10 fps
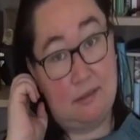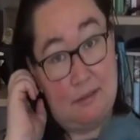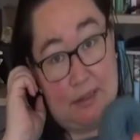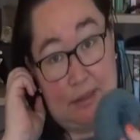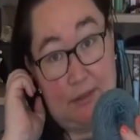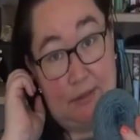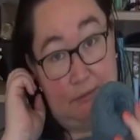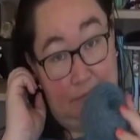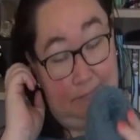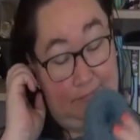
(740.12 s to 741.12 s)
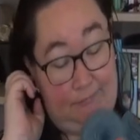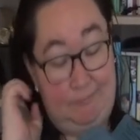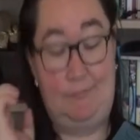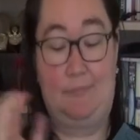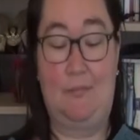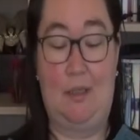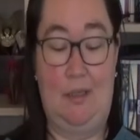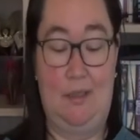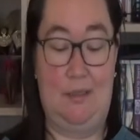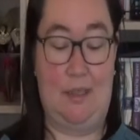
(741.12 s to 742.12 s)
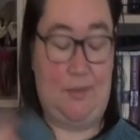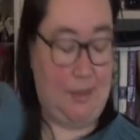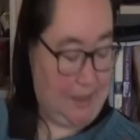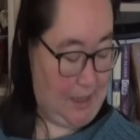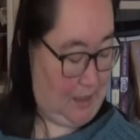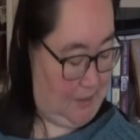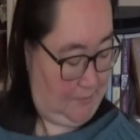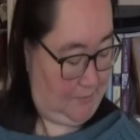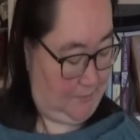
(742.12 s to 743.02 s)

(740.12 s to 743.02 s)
so there is that.